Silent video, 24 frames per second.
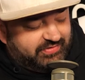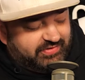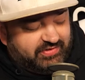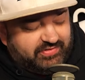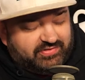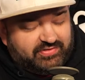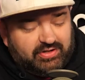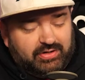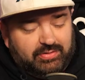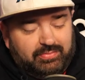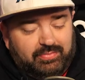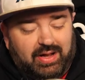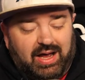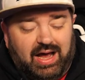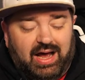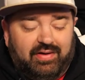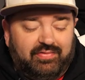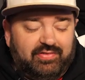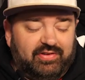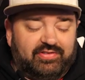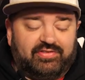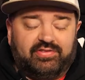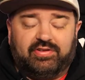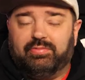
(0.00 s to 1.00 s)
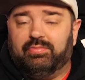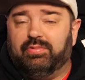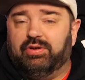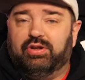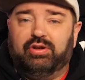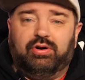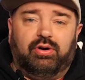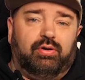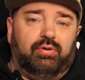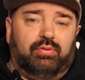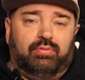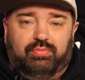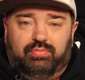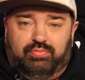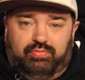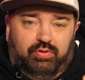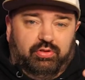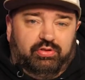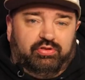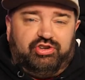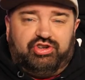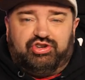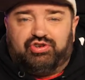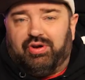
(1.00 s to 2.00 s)
system? Obviously, we know
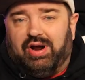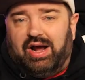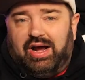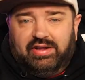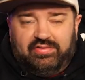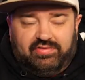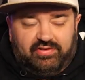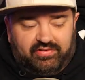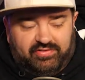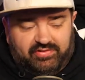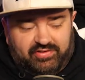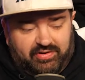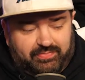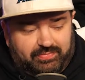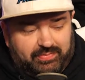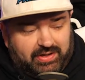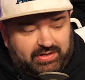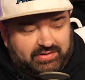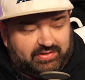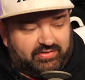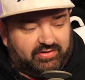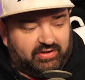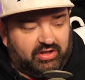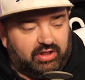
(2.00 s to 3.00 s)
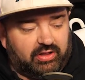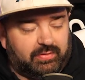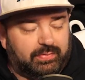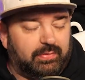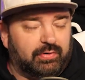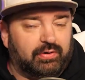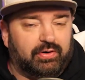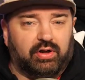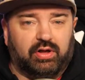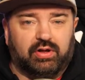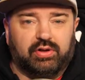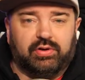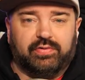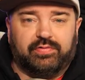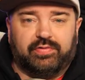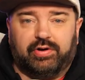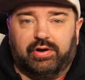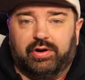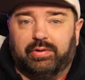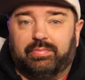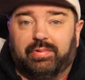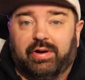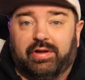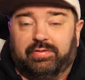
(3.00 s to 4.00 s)
with shrines and stuff, we got to teleport all
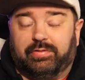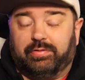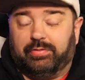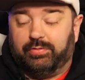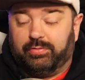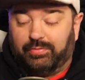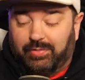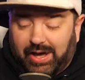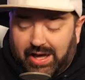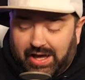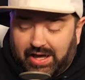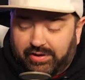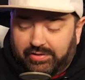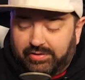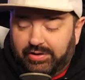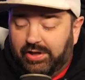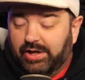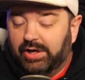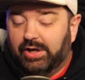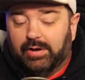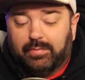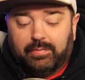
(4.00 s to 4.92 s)
over in Breath of the Wild.